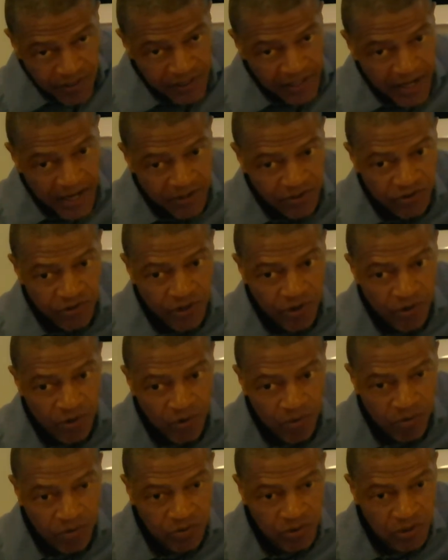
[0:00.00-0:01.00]
slides on your
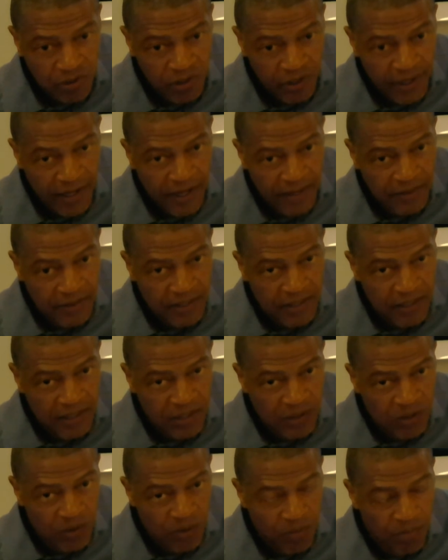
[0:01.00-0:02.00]
own to look at
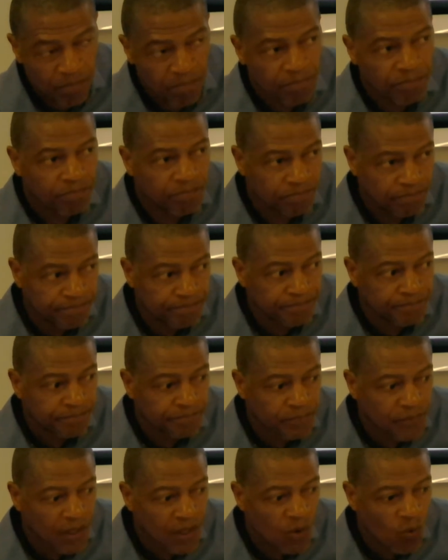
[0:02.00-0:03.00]
the
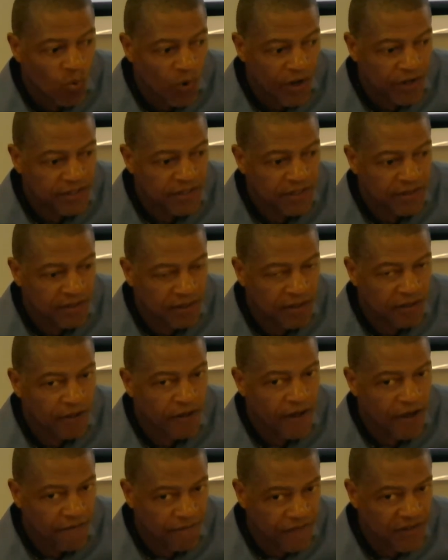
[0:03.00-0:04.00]
ways that the
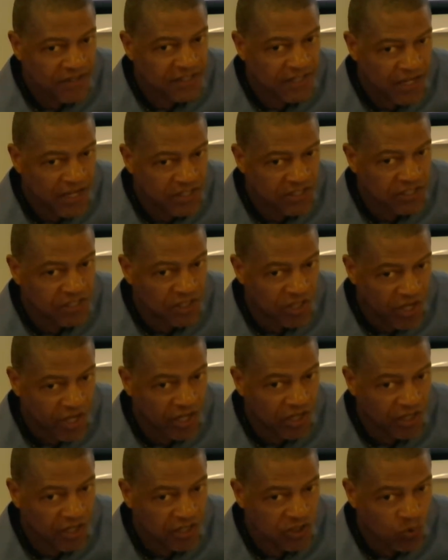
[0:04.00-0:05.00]
FSH and
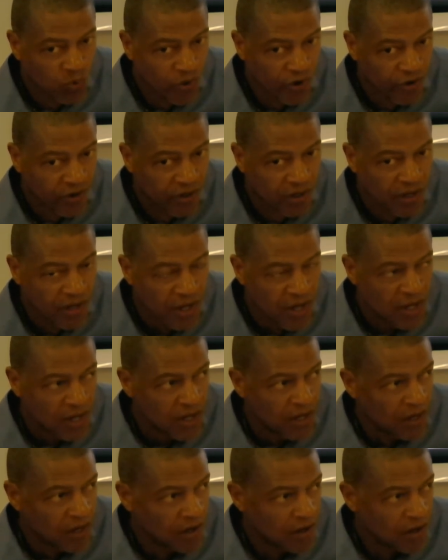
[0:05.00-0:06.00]
LH work.
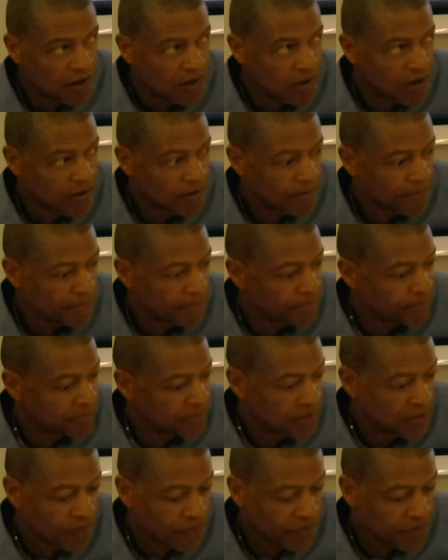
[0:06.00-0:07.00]

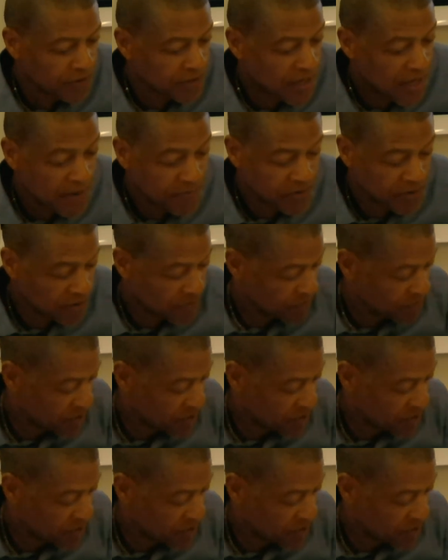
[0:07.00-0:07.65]
Different times of the